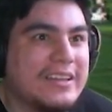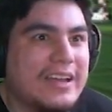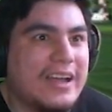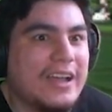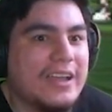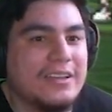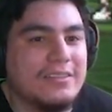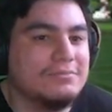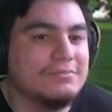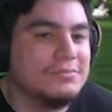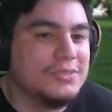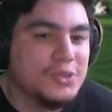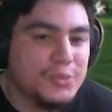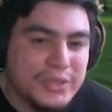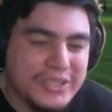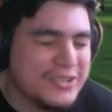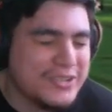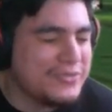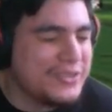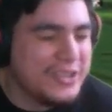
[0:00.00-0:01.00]
I
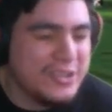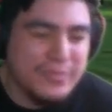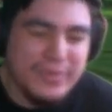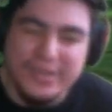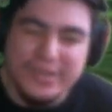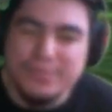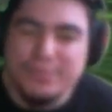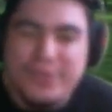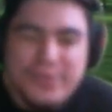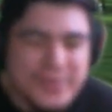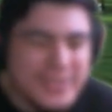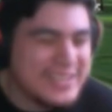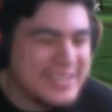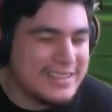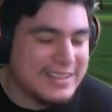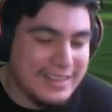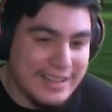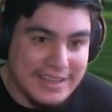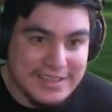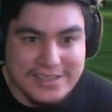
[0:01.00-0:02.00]
switched to Berry pretty much at the last